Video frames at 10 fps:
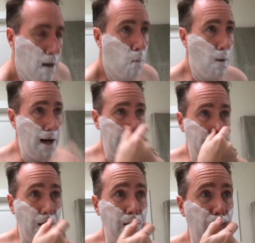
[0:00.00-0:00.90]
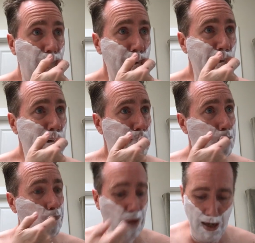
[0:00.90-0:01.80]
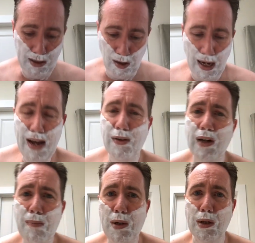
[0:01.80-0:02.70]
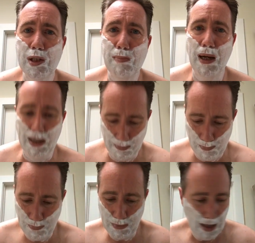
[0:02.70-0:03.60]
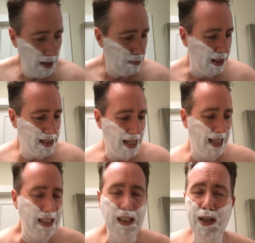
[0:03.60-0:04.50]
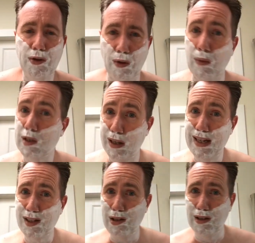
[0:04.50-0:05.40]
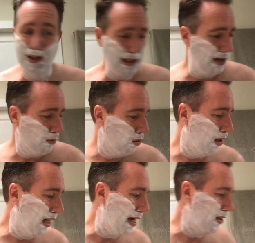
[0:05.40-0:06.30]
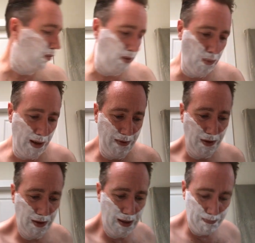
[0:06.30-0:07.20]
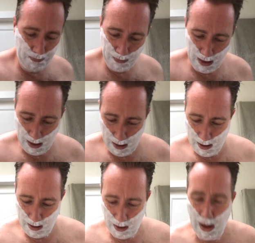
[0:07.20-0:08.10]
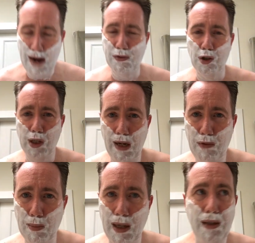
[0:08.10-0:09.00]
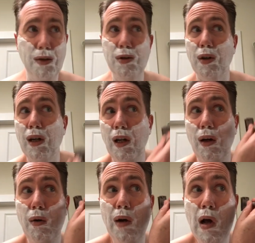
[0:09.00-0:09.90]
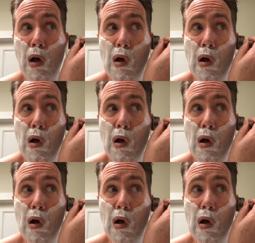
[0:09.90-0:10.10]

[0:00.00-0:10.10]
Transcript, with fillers: while it's on your face and you're lathering up, you can smell it, but it's not like a lingering one. So that's good because then it won't clash with whatever uh, you know, aftershave you might use or cologne.